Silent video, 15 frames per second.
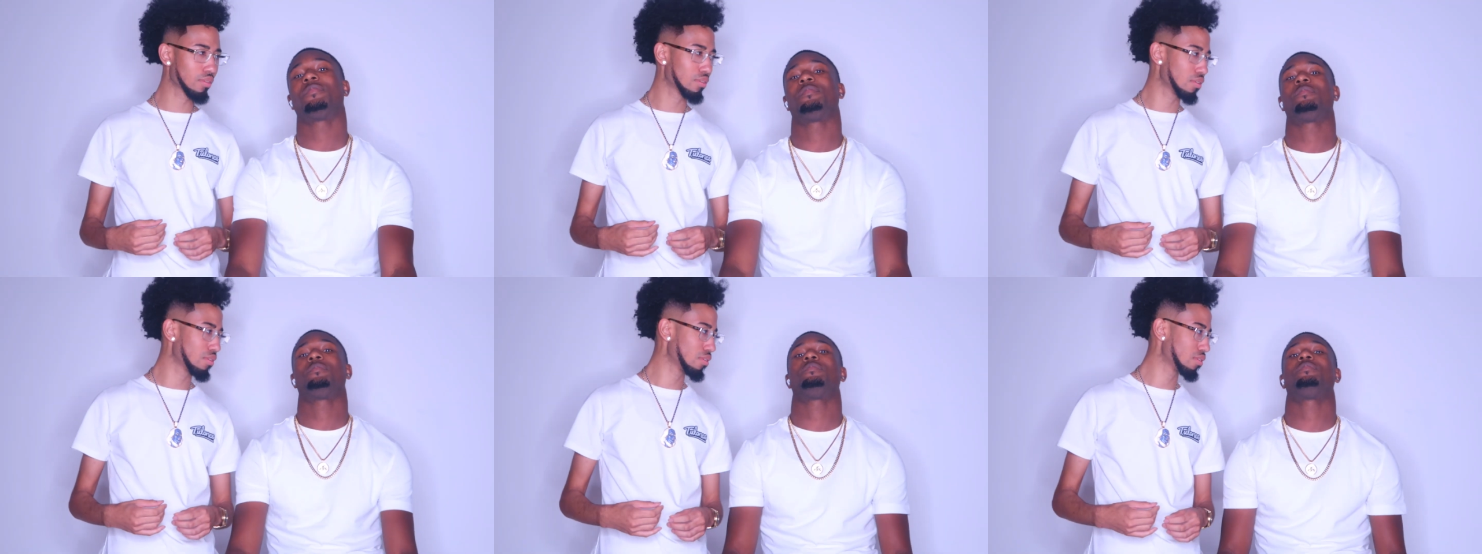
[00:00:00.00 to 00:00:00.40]

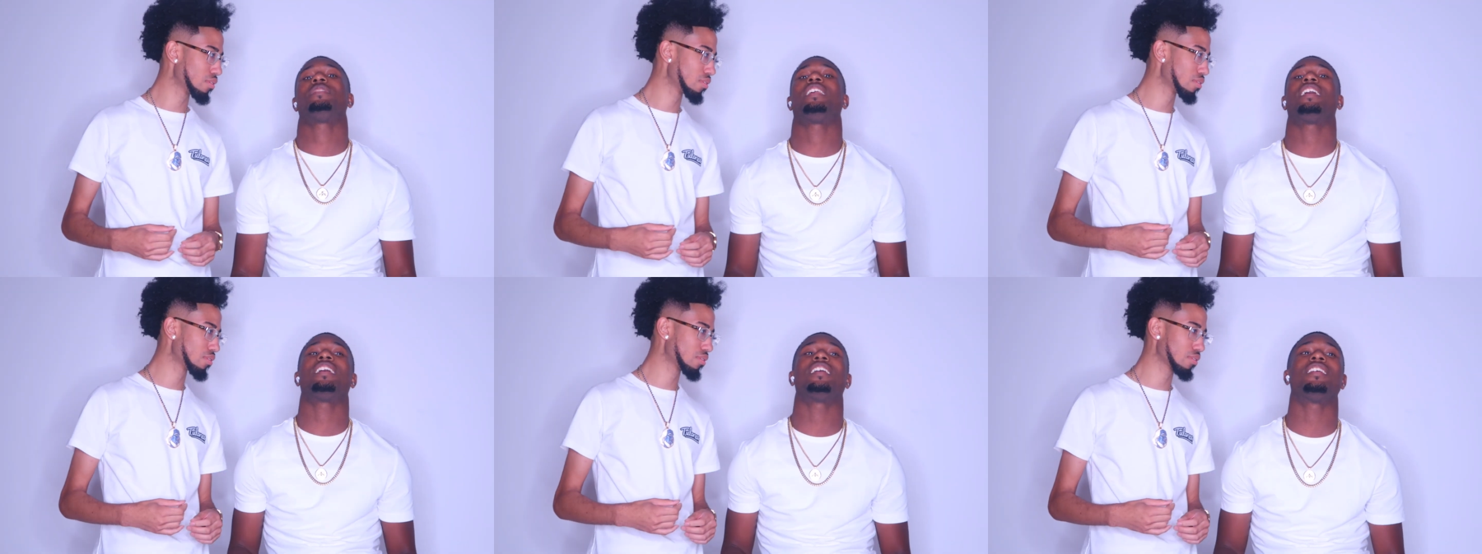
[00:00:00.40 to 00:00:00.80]
Speaker 1: Talk
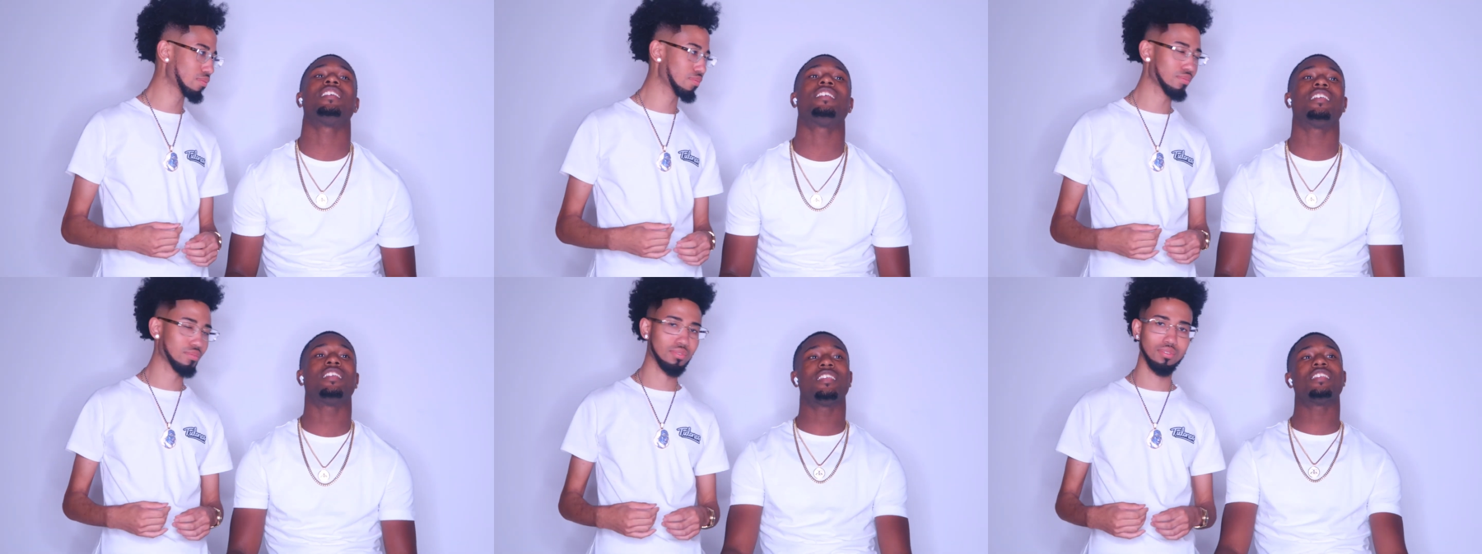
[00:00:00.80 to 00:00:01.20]
y'all shit, man.
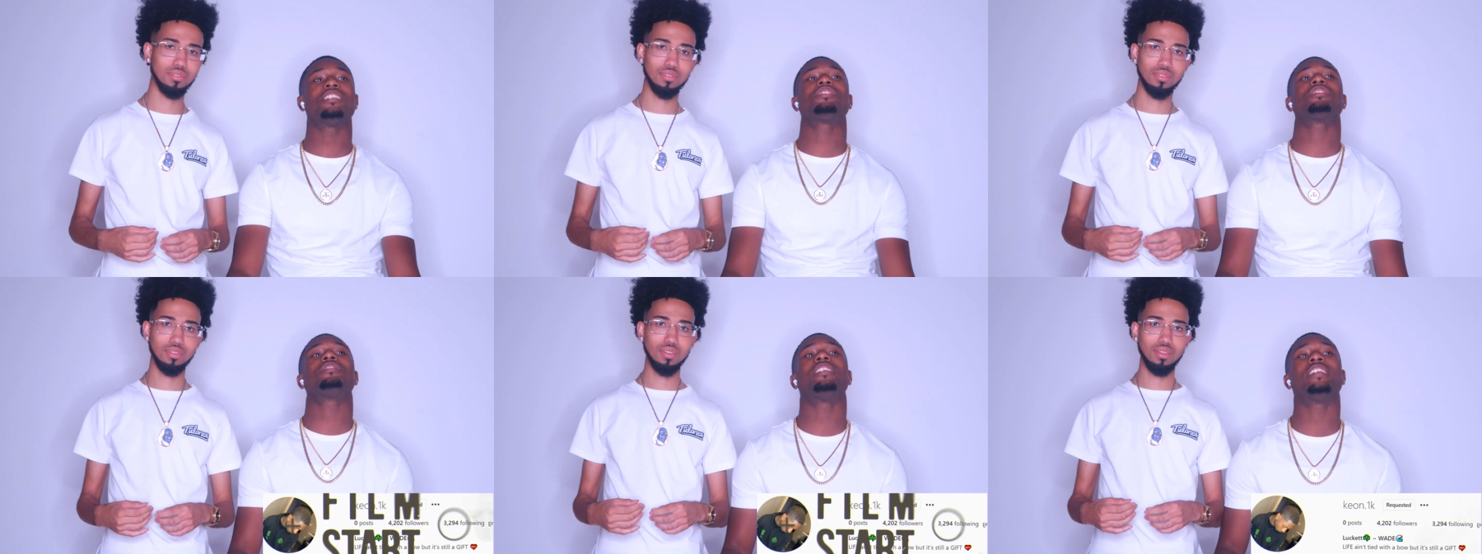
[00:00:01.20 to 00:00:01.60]
What's your
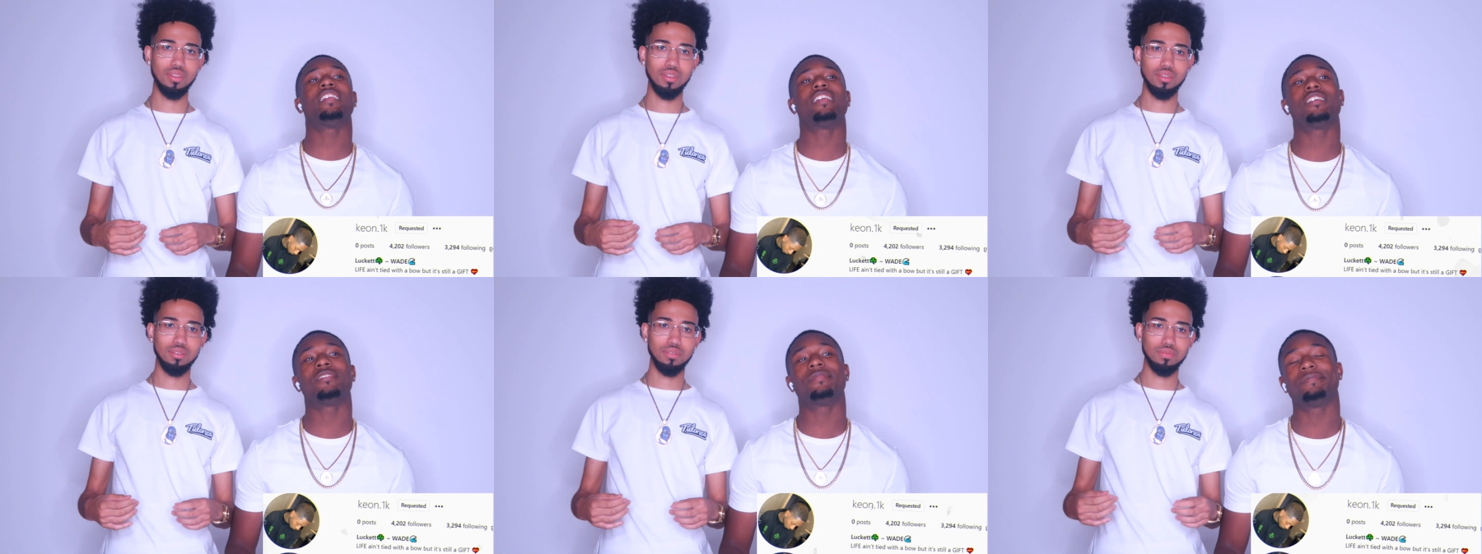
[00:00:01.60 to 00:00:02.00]
name?
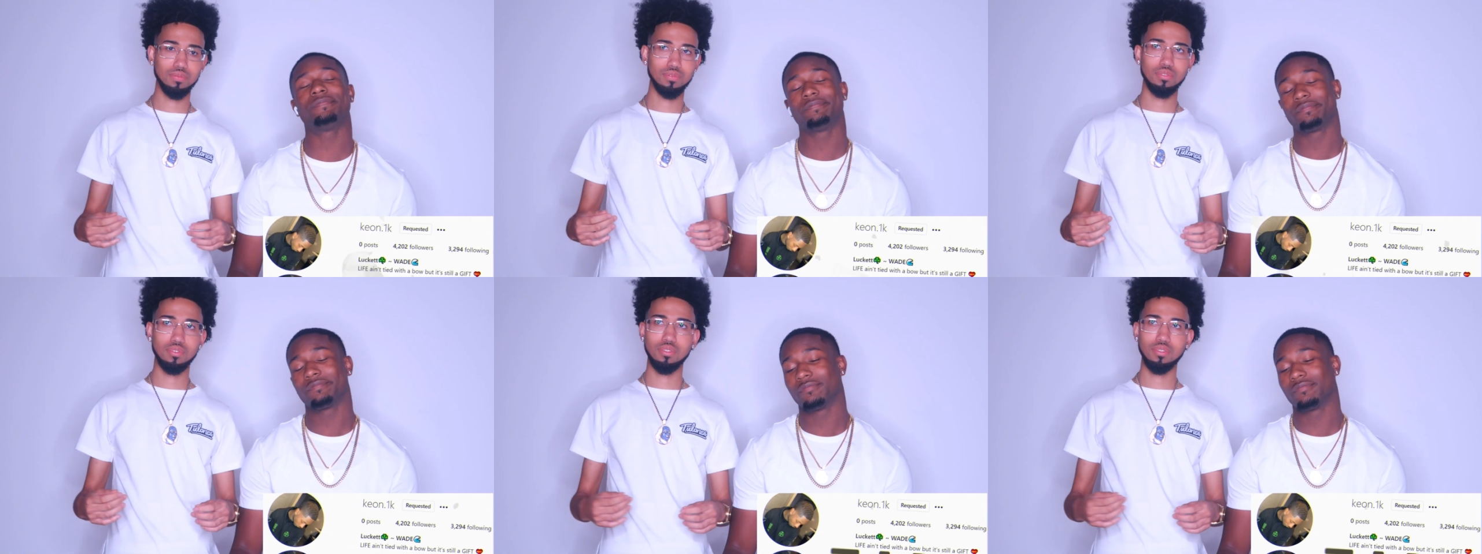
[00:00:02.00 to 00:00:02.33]
Instagram.